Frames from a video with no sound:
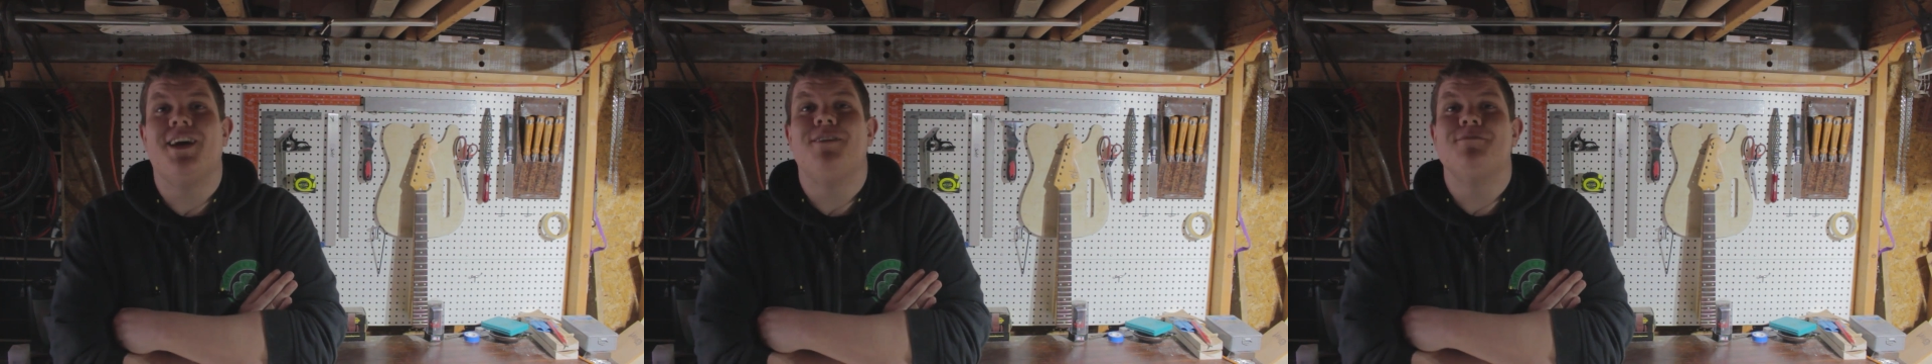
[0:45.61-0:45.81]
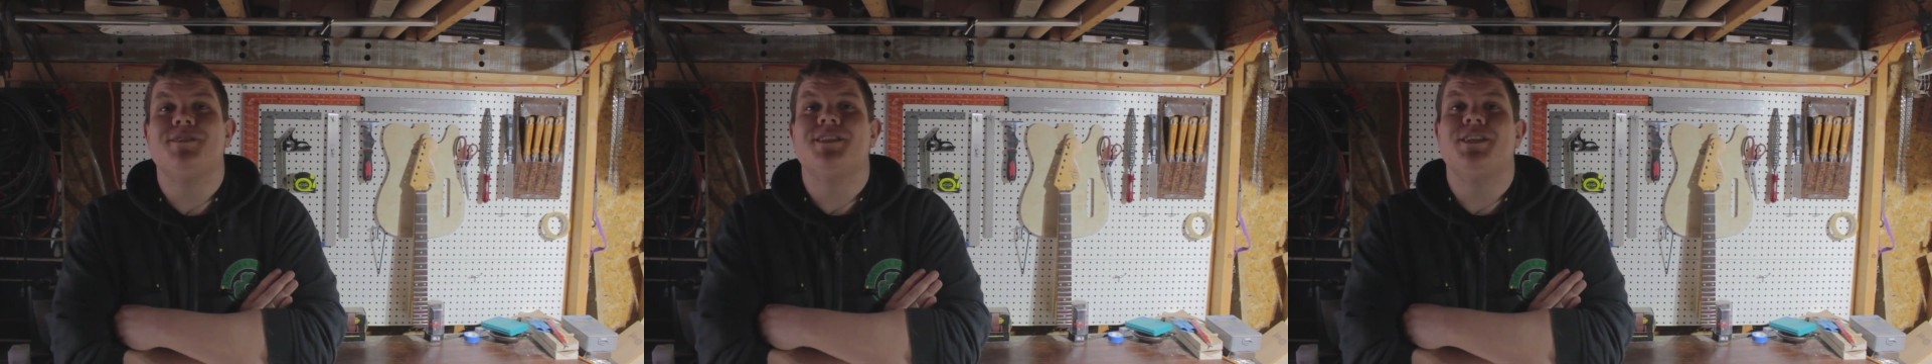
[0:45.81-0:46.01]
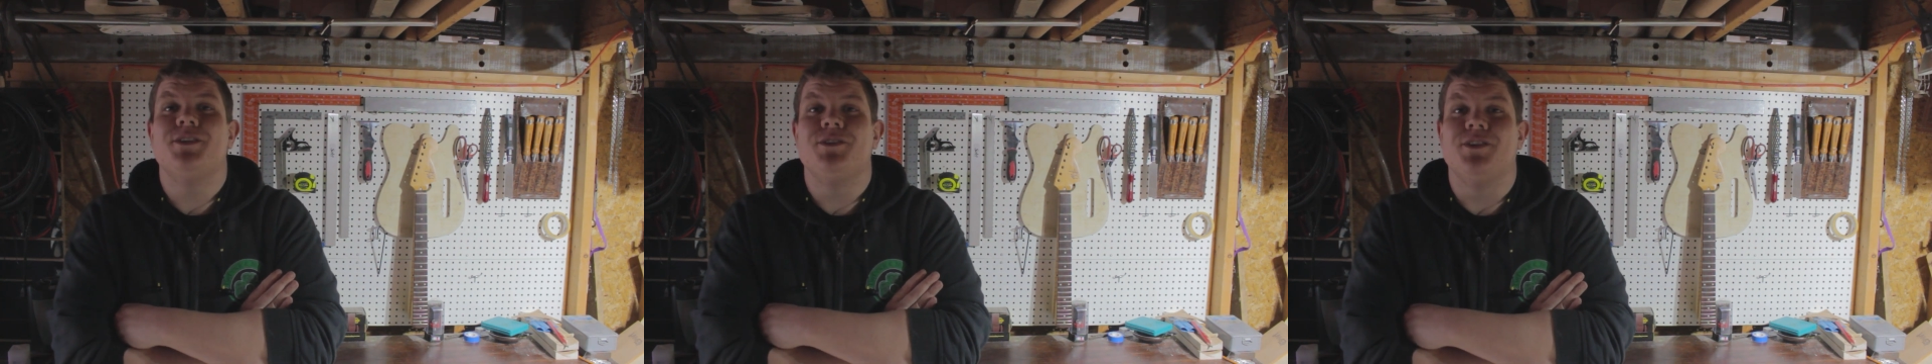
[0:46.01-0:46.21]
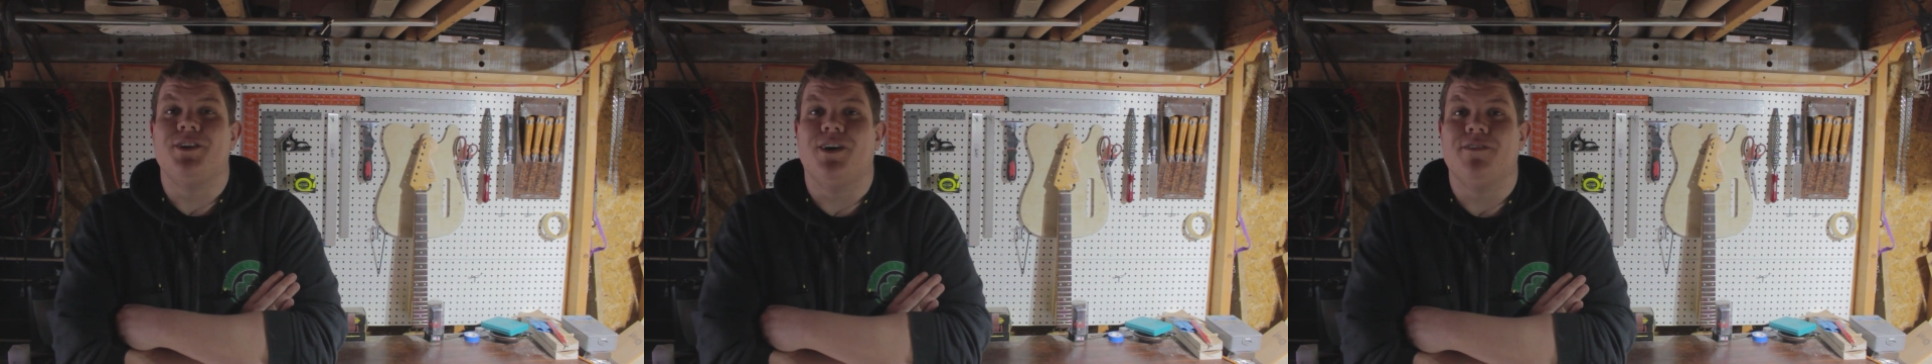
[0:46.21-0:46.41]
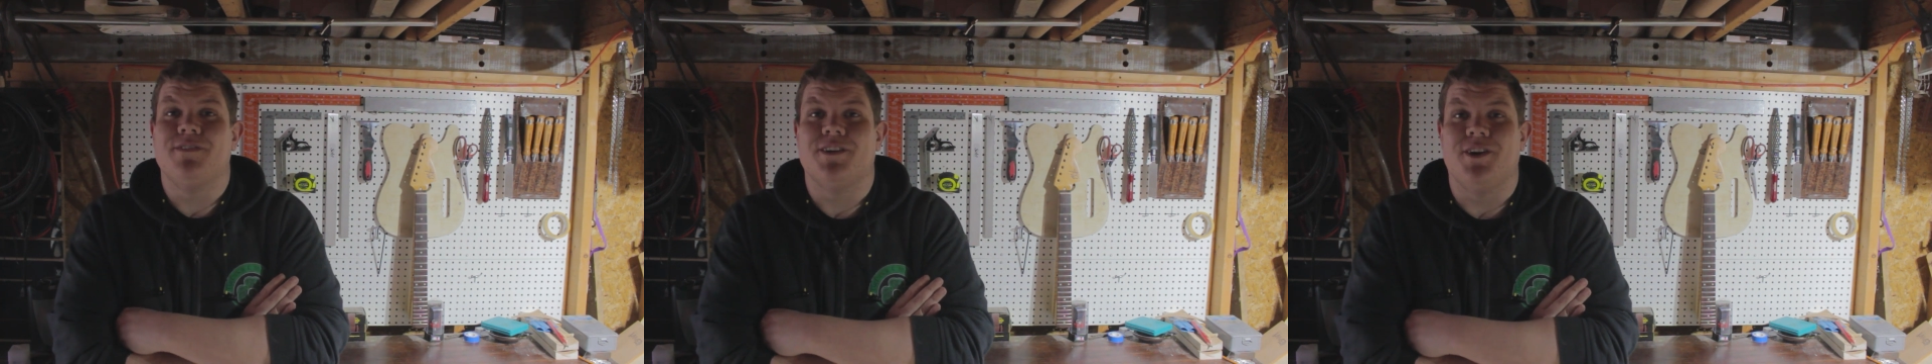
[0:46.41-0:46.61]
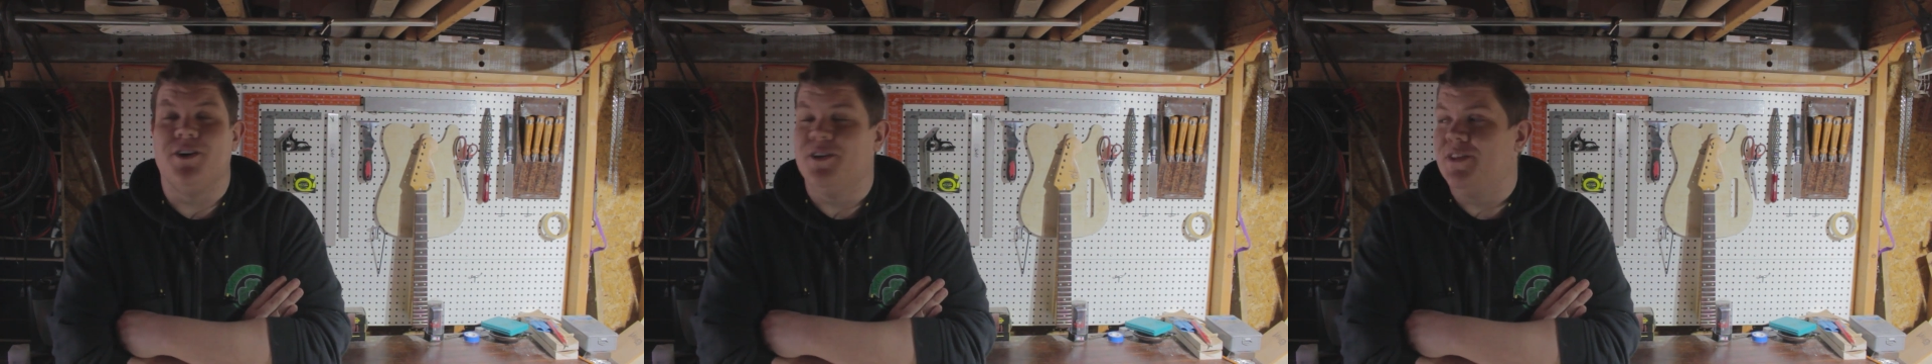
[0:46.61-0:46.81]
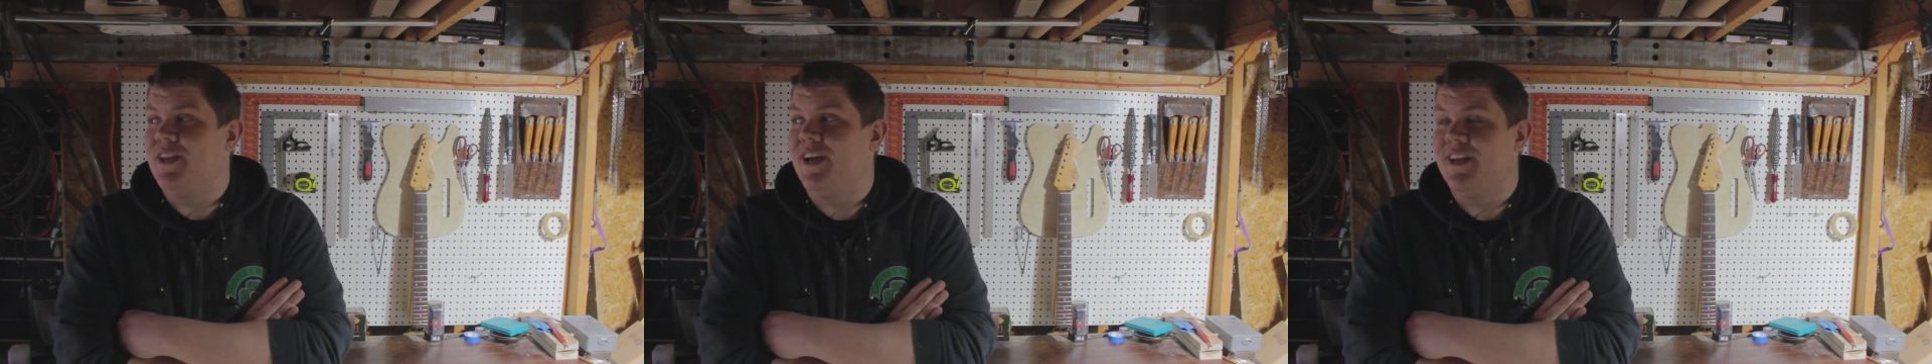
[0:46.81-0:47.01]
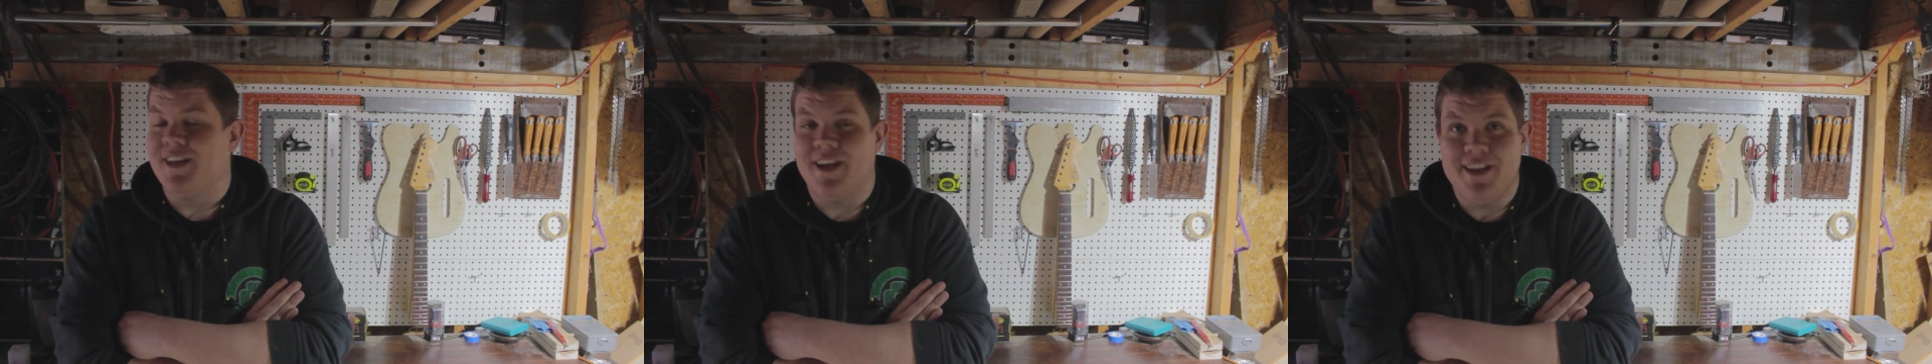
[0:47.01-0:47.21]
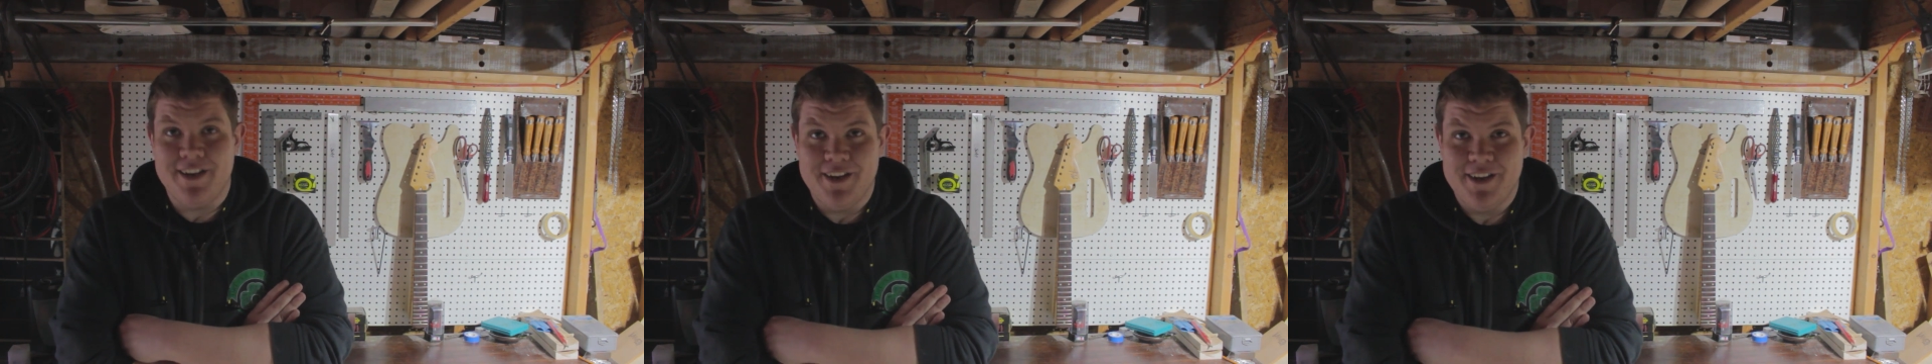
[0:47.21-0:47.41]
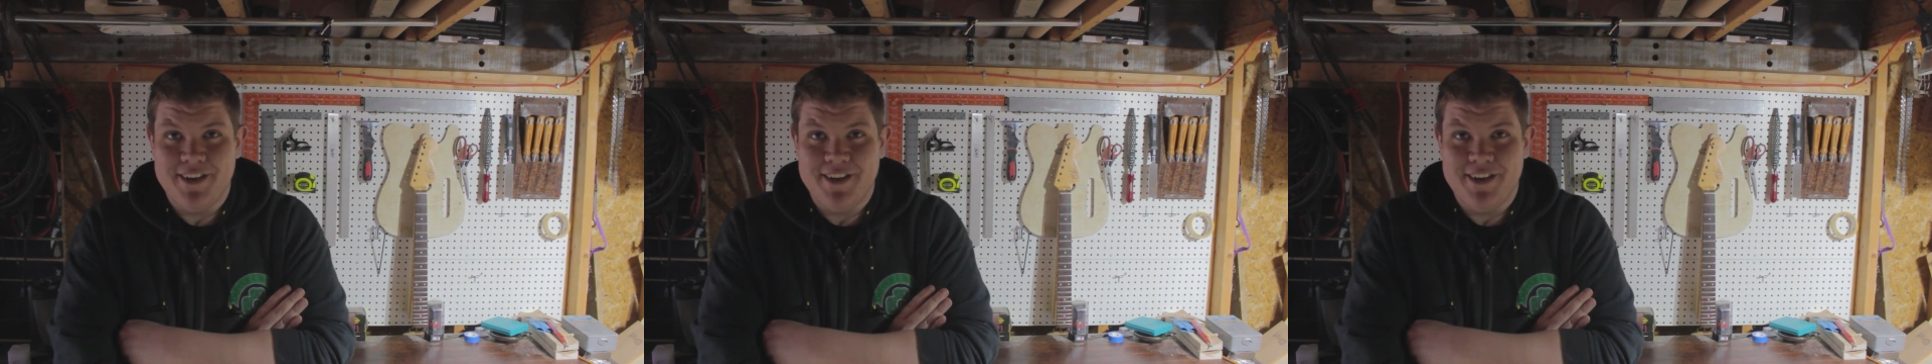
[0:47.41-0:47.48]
I'm skilled enough to call it that yet.